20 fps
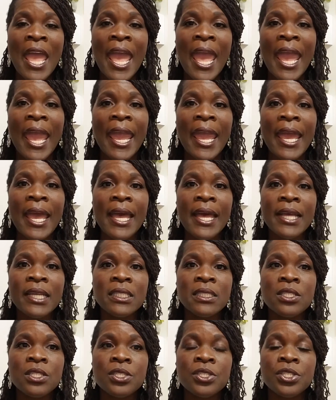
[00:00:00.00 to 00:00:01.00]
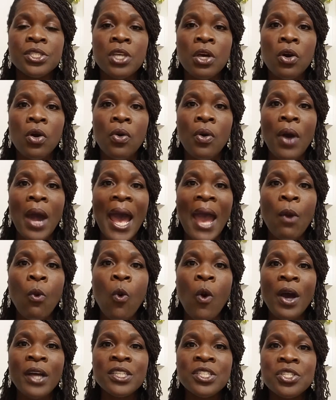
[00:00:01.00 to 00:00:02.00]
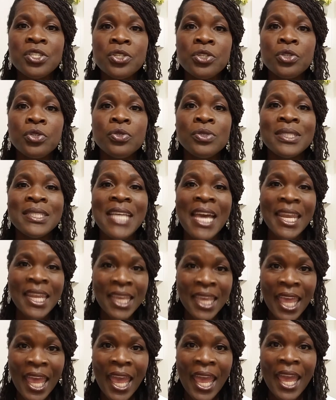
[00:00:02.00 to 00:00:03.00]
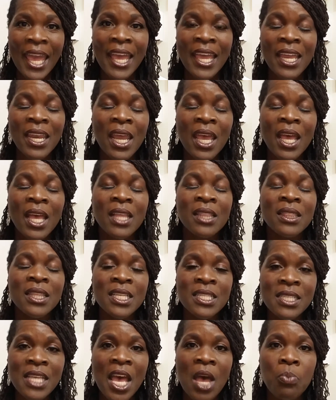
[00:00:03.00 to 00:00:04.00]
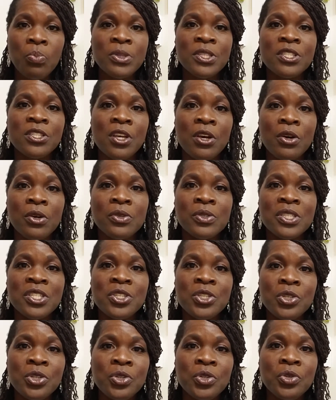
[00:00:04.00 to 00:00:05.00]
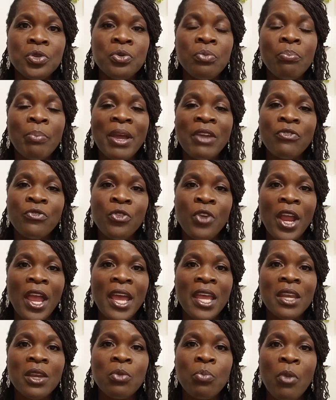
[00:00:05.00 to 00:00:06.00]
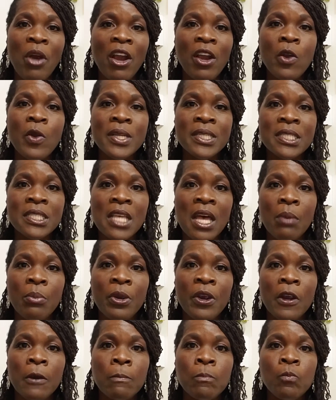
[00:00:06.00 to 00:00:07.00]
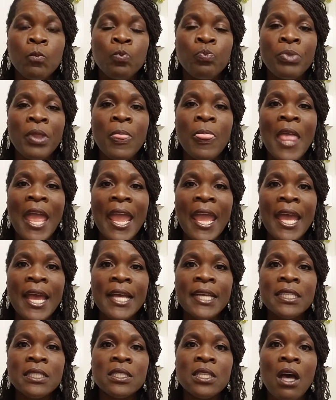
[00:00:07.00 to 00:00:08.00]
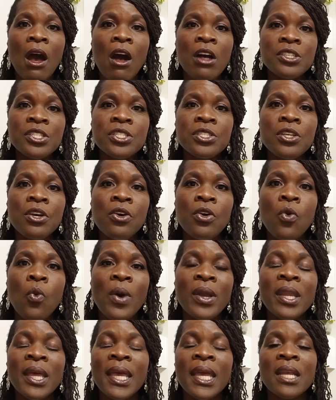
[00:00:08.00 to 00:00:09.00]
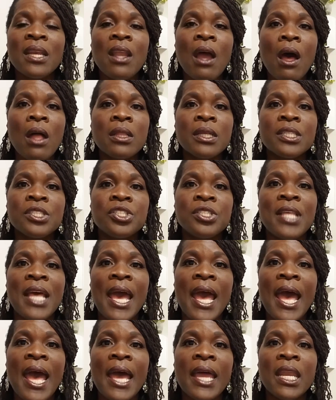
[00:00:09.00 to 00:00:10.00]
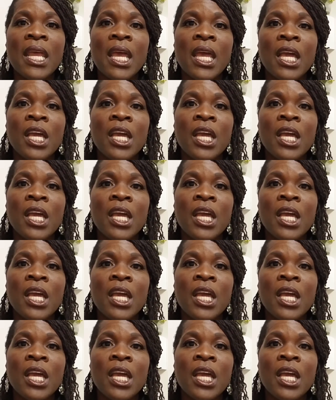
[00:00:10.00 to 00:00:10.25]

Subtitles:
And so I want to dedicate this episode to my friend Margaret Summer, and also want to acknowledge that